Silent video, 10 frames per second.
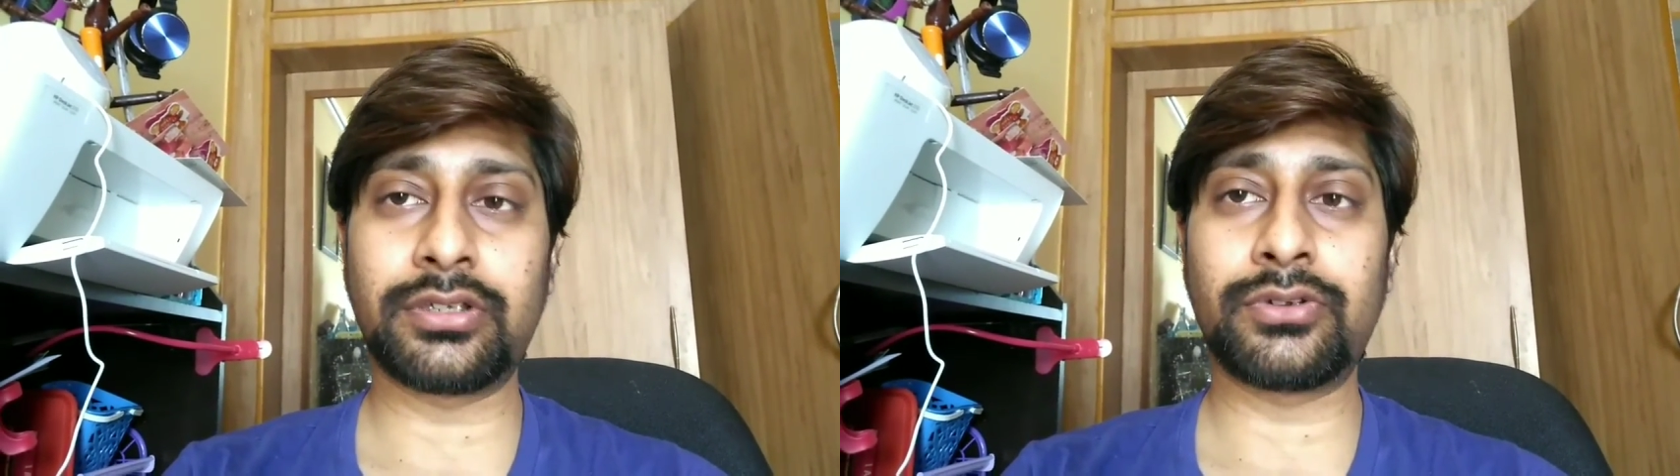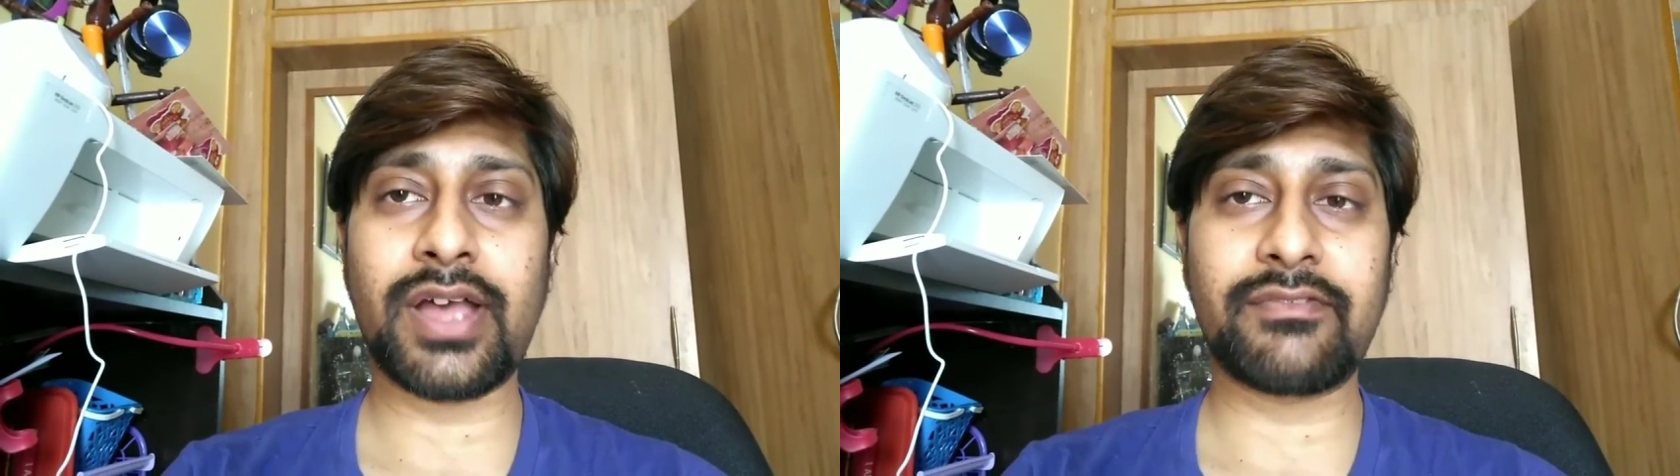
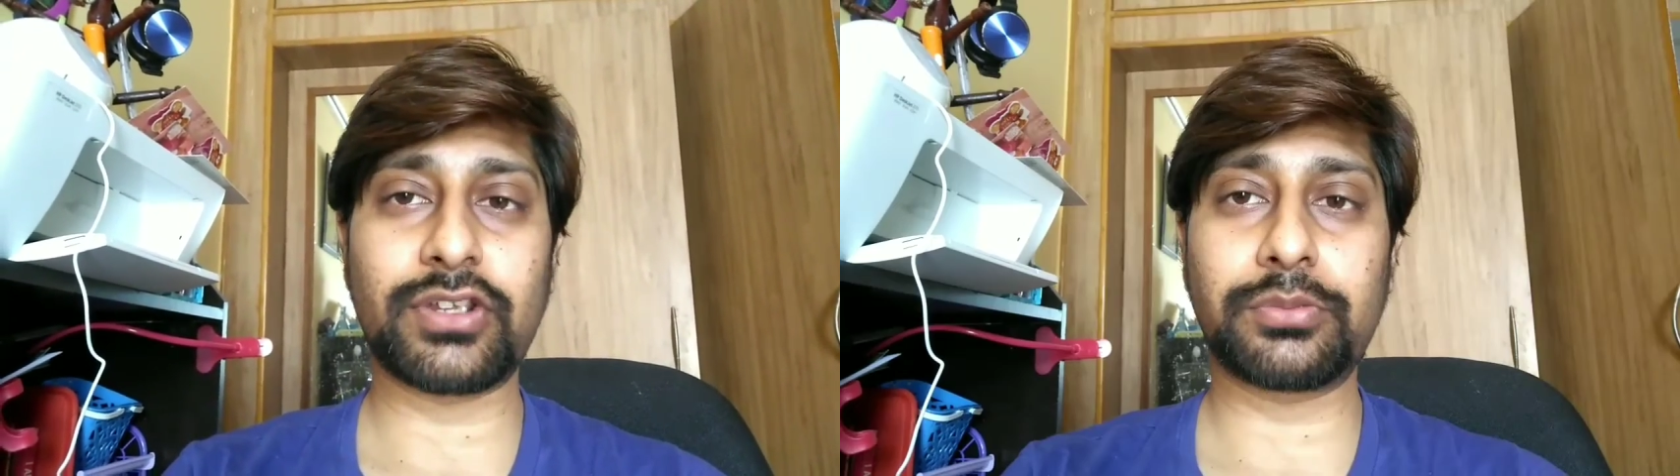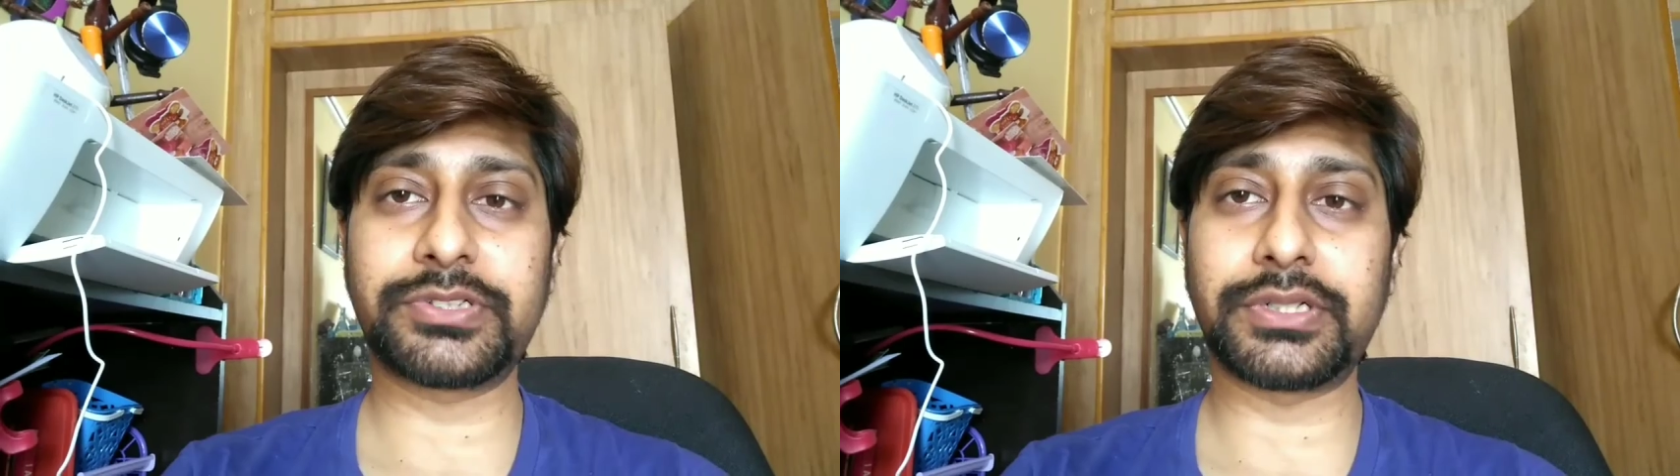you have
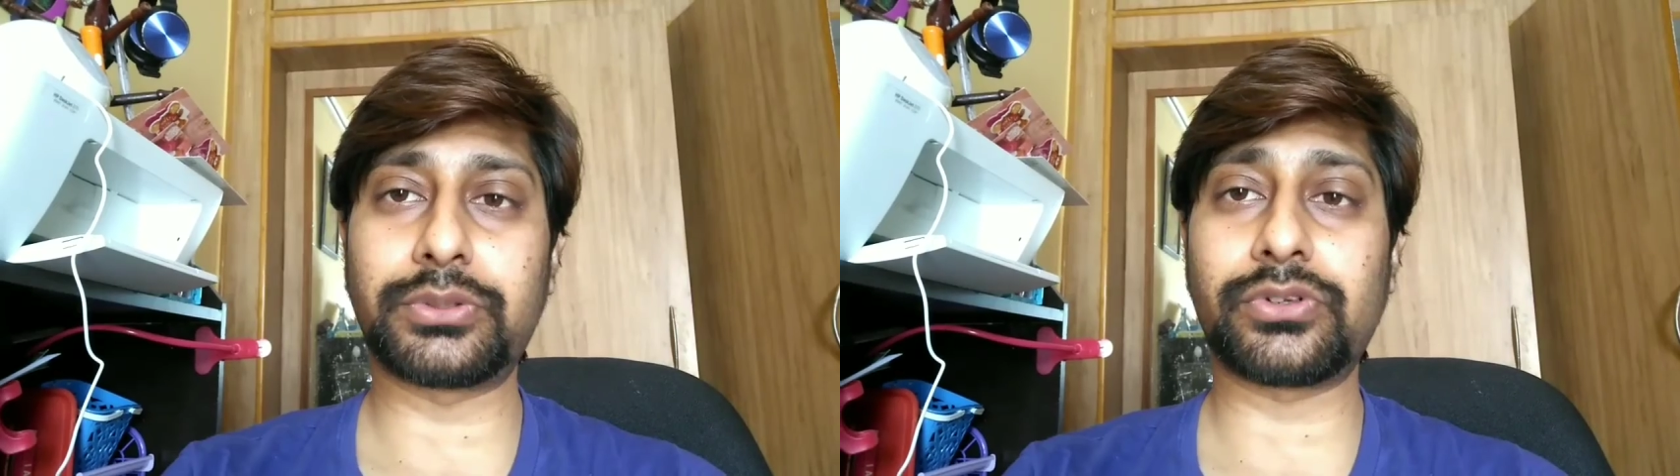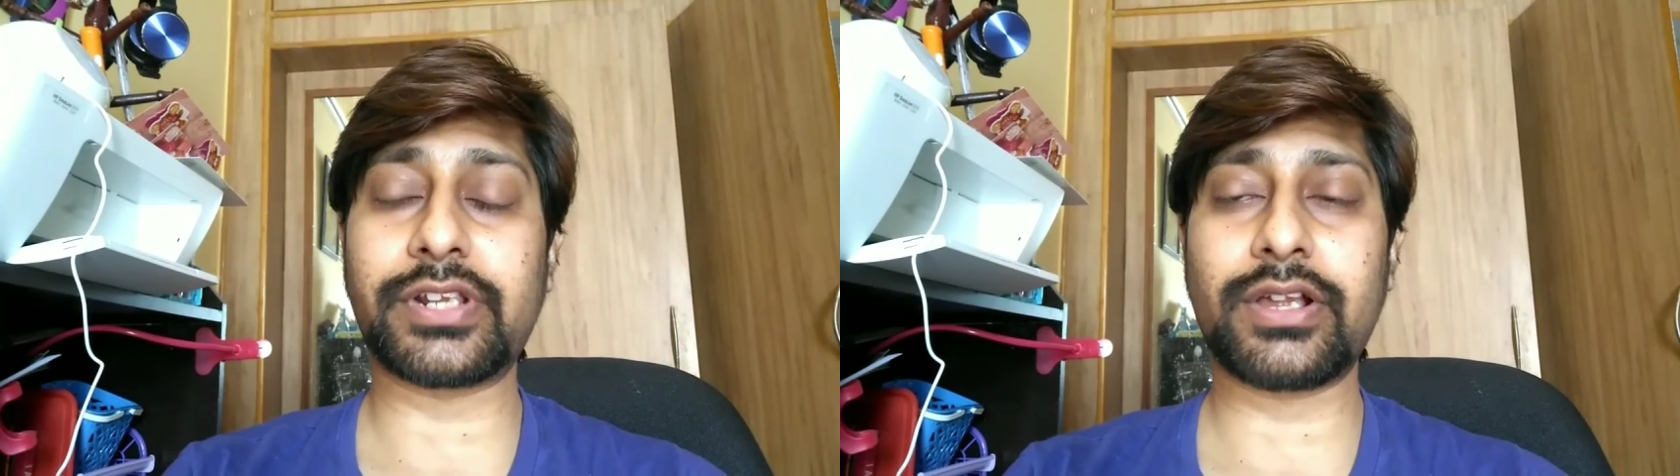an
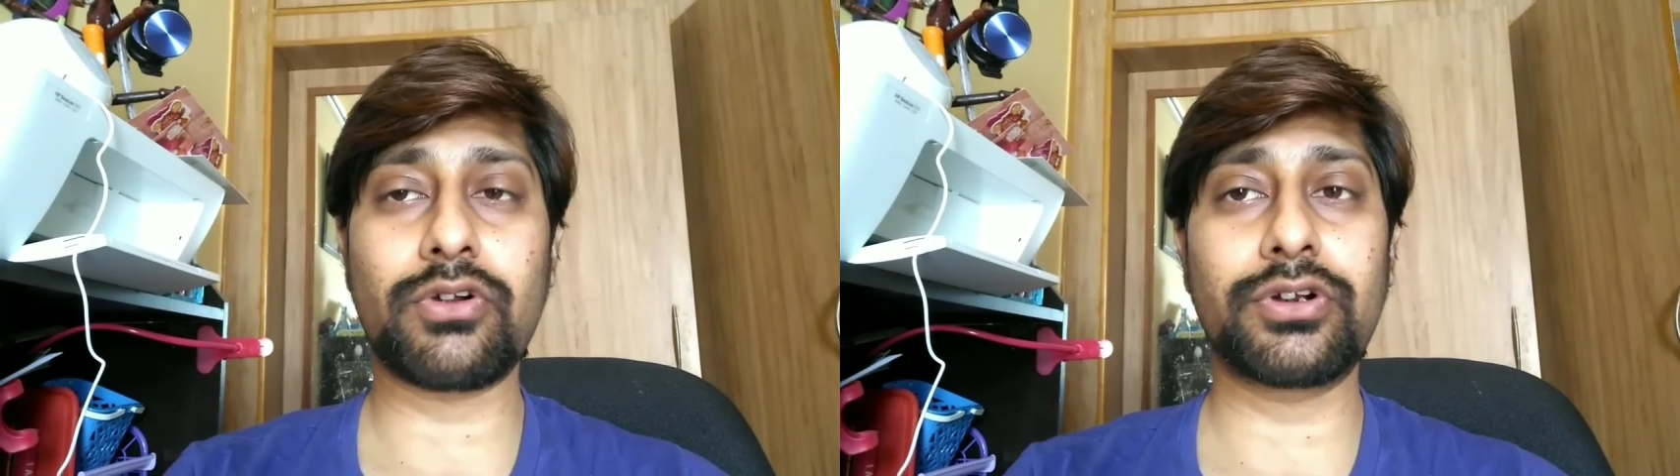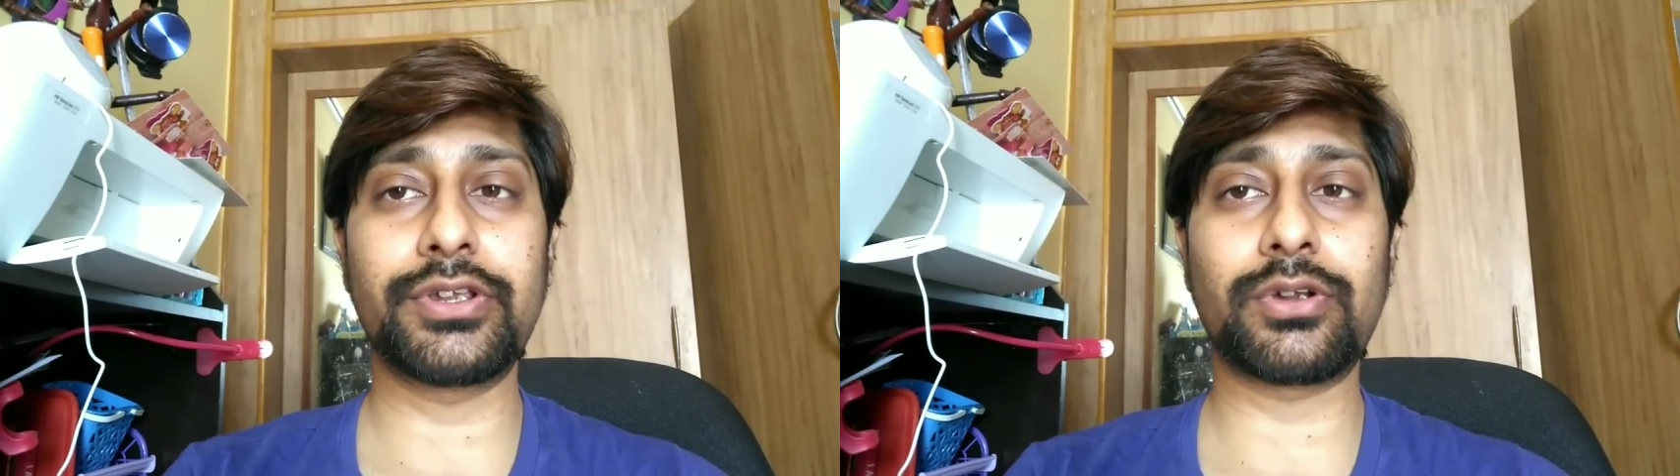option to
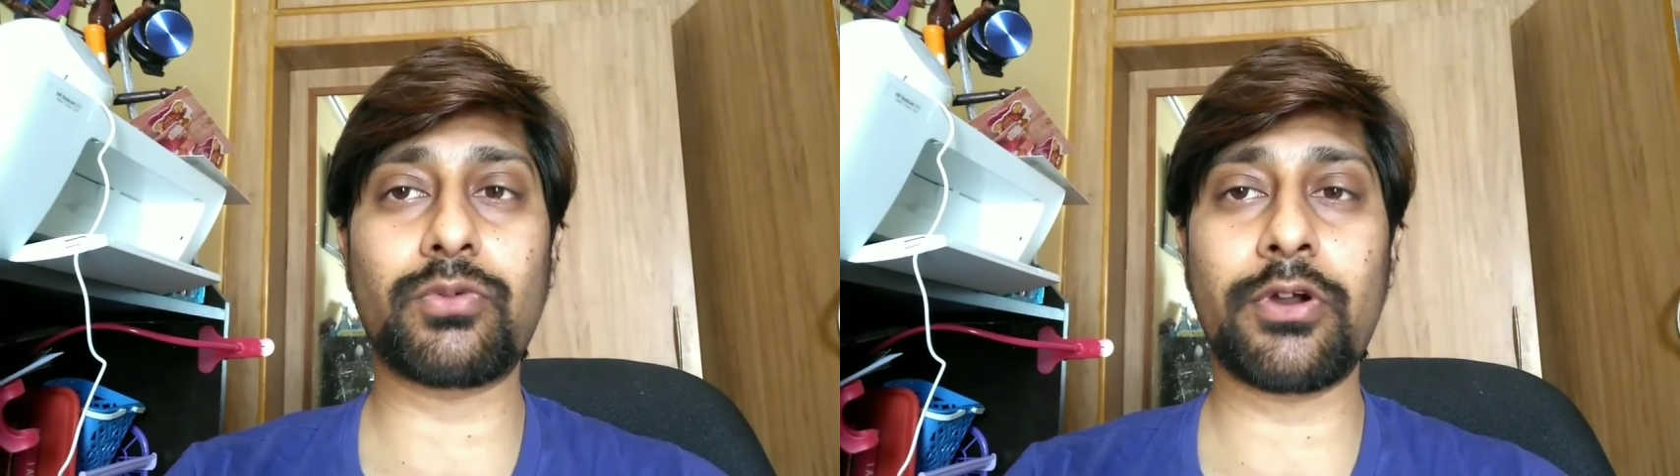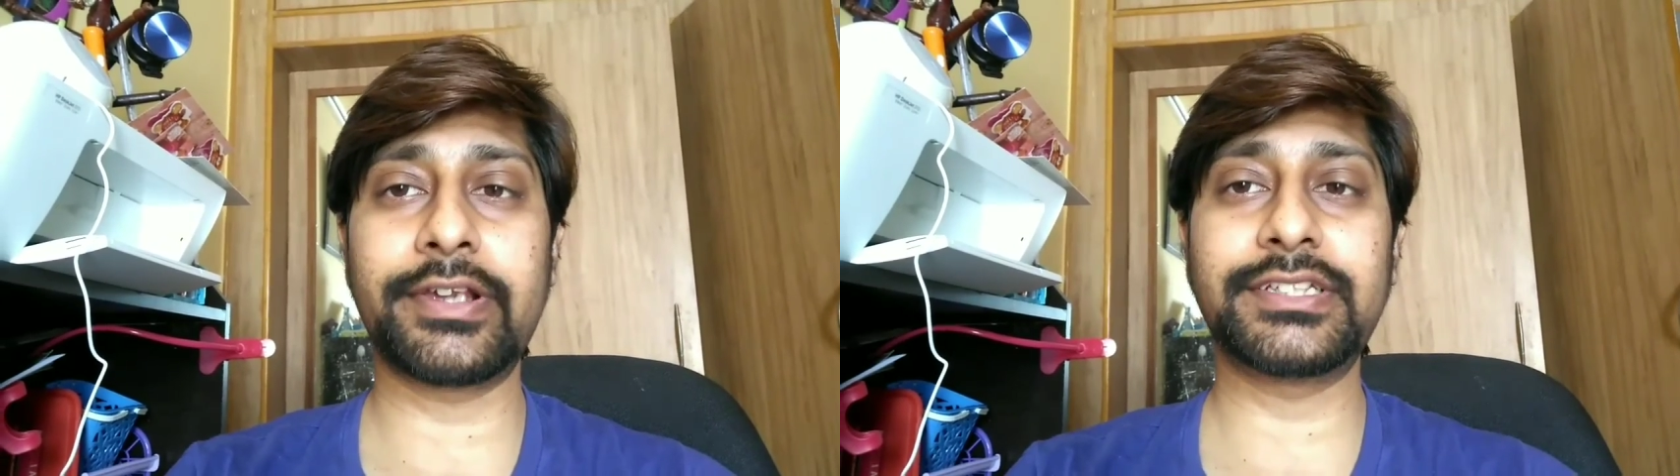record your
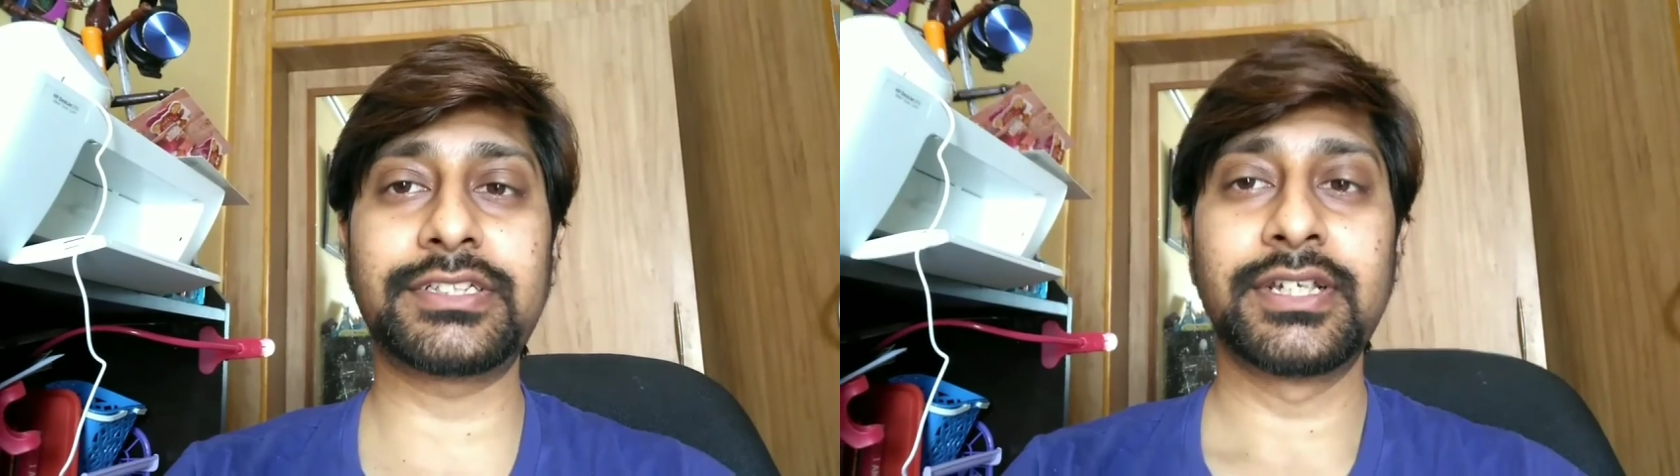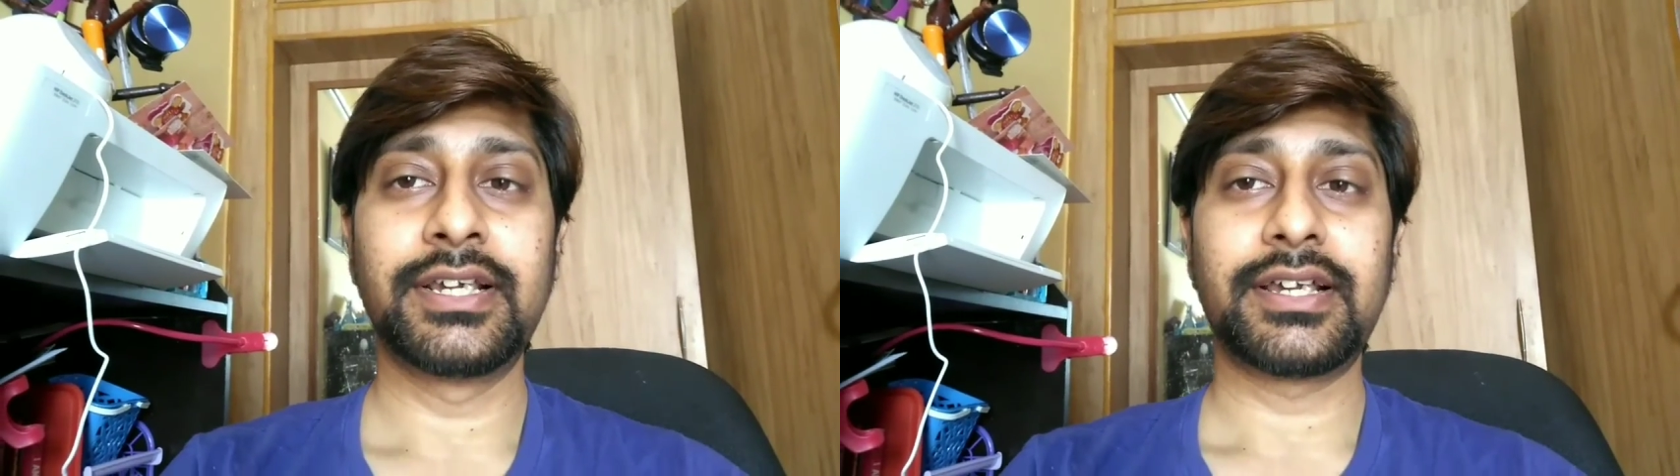voice